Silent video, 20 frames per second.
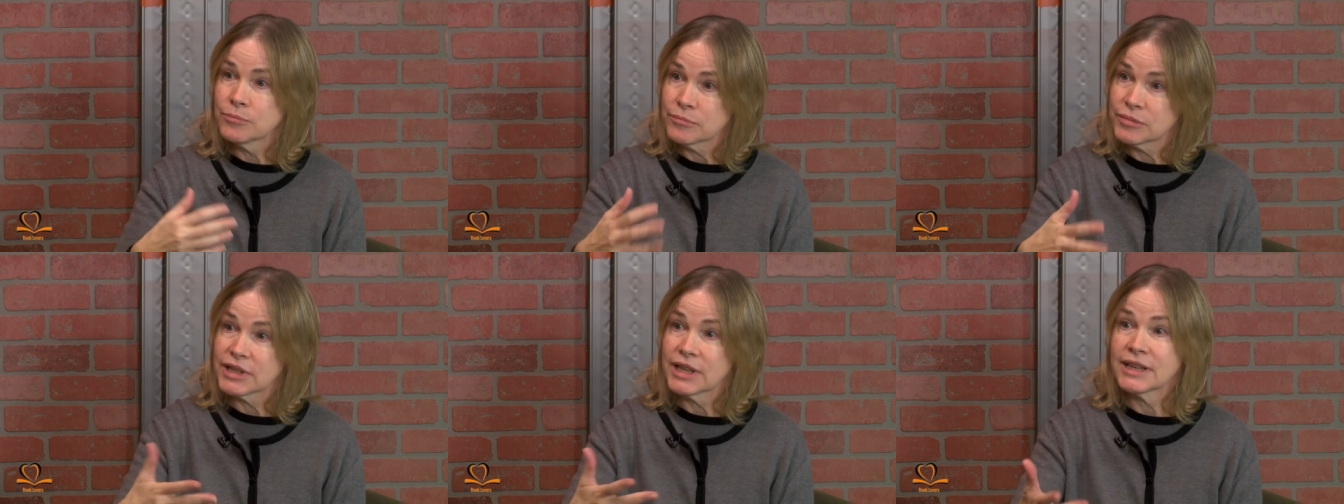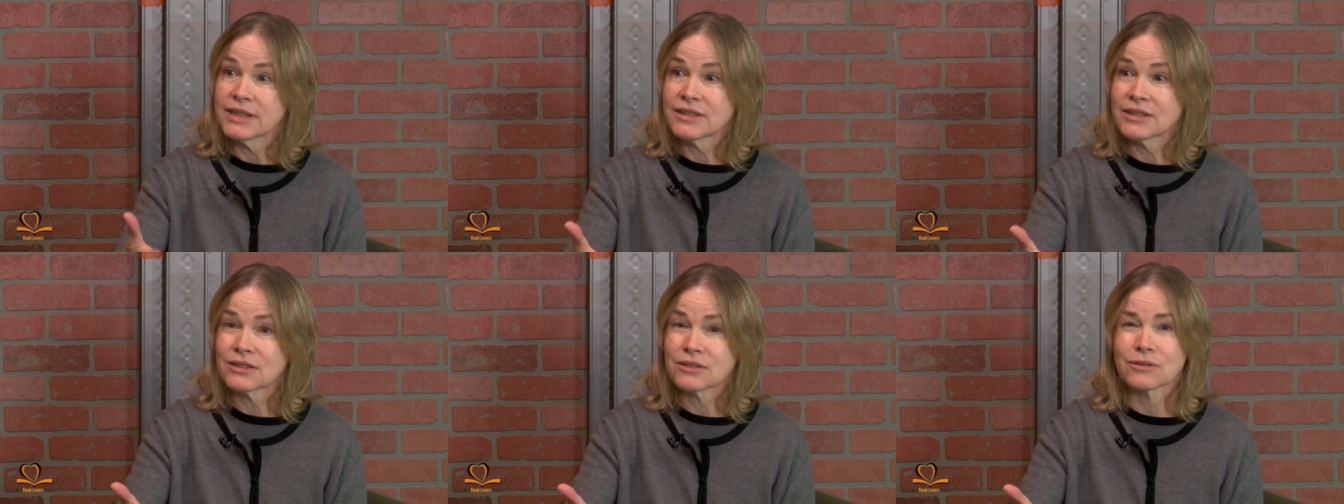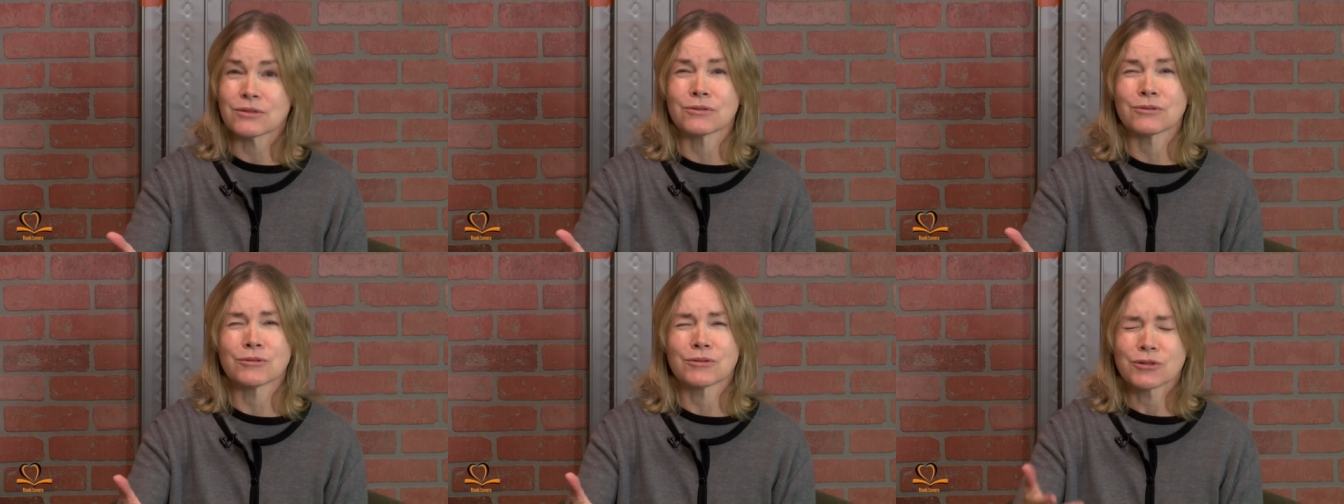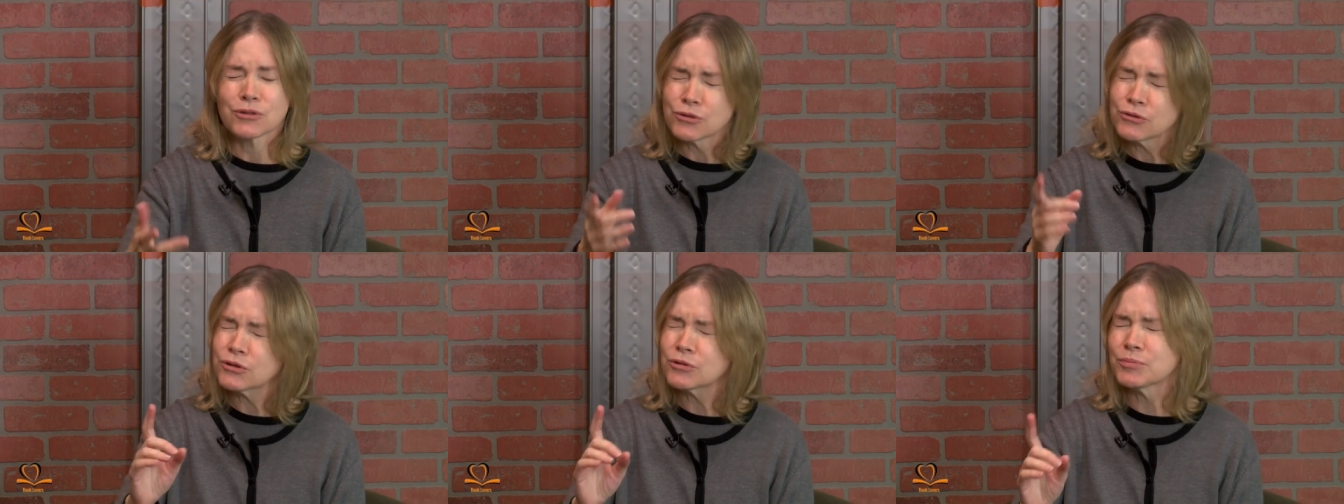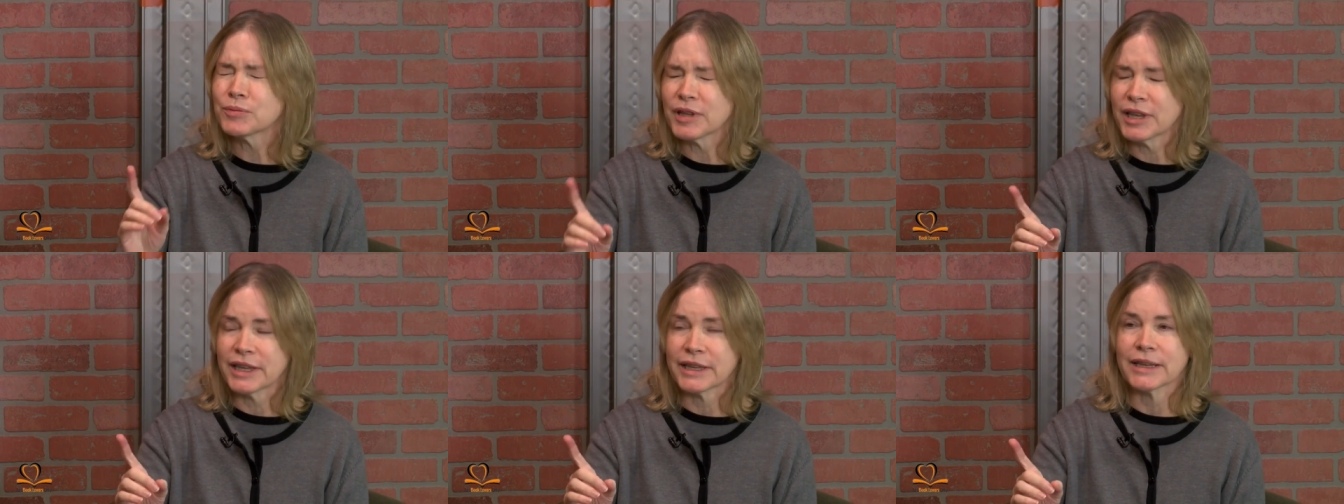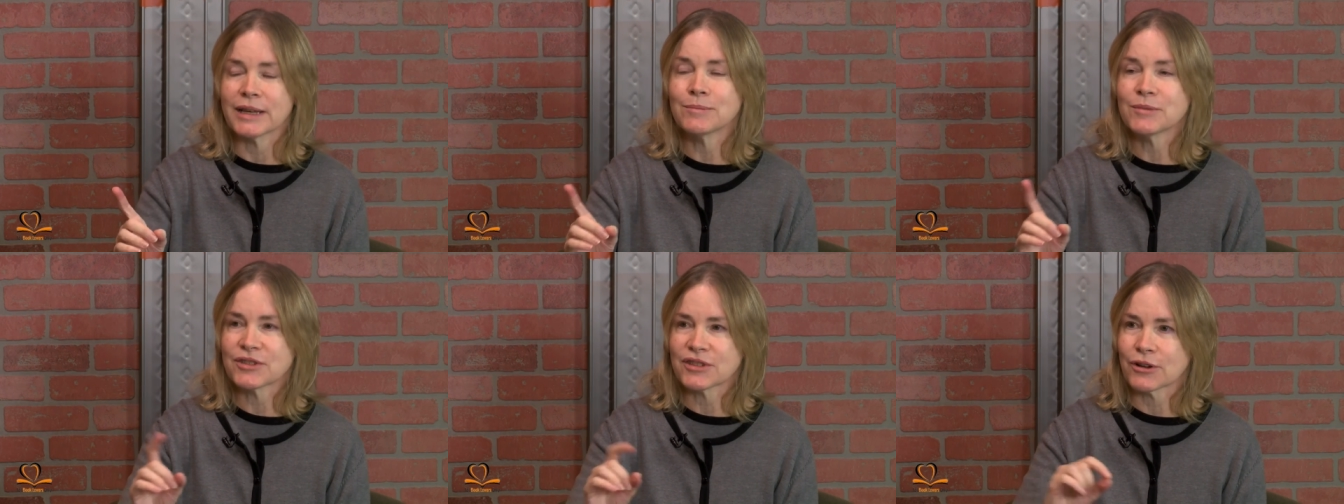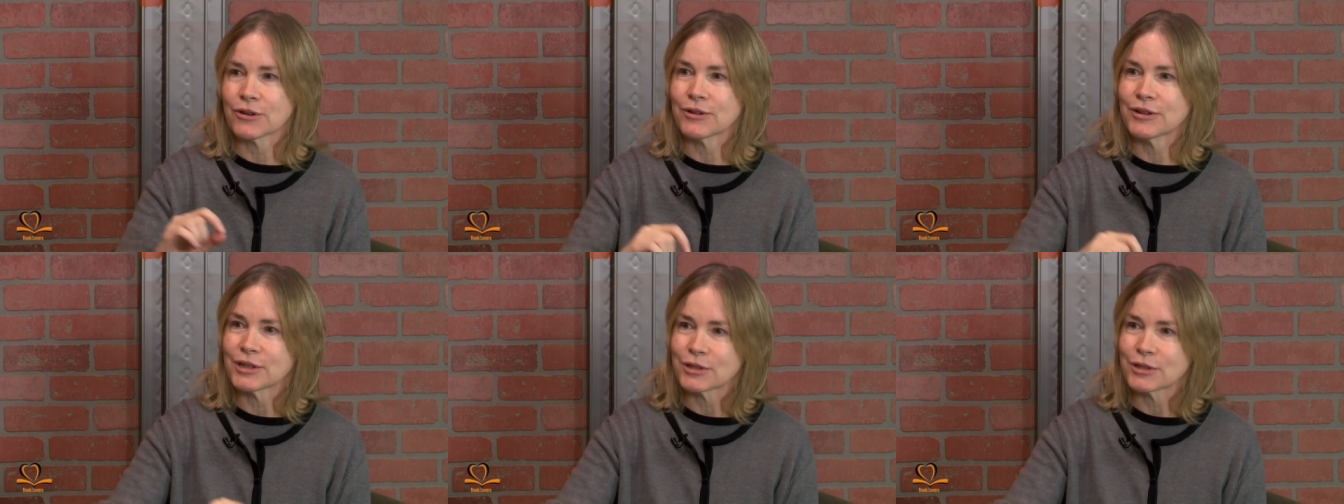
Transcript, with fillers: Plus or Google Play. I'm sorry,